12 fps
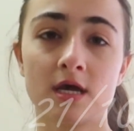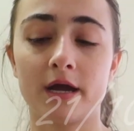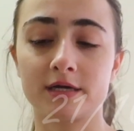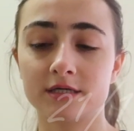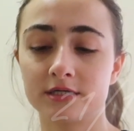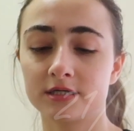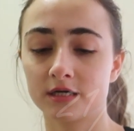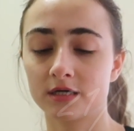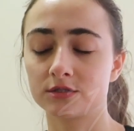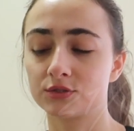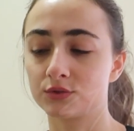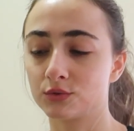I need
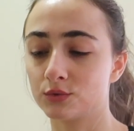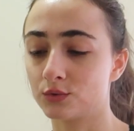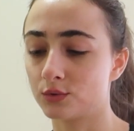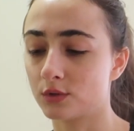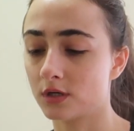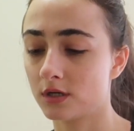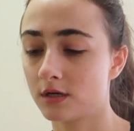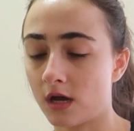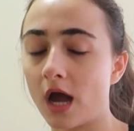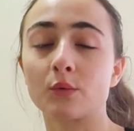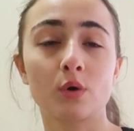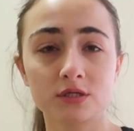to
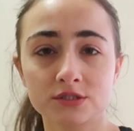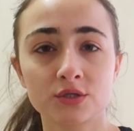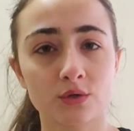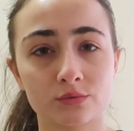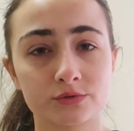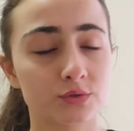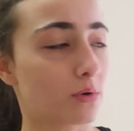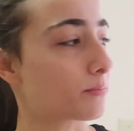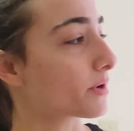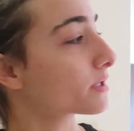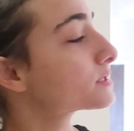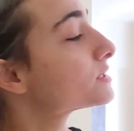I want to go to a
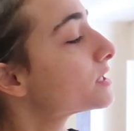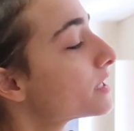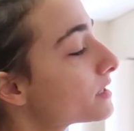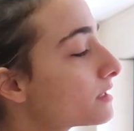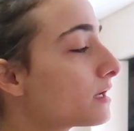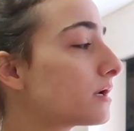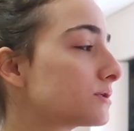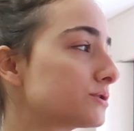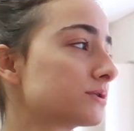park today and